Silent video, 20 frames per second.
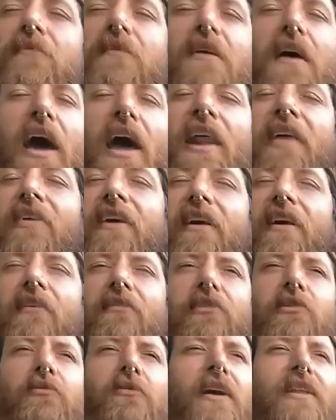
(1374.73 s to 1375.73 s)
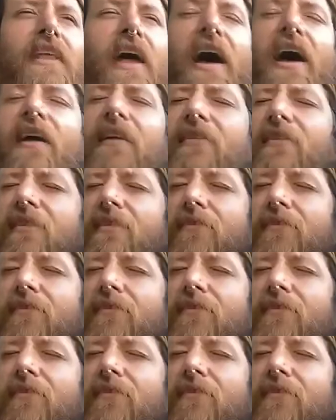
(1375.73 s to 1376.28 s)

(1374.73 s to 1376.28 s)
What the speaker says: Anything else you would like to ask?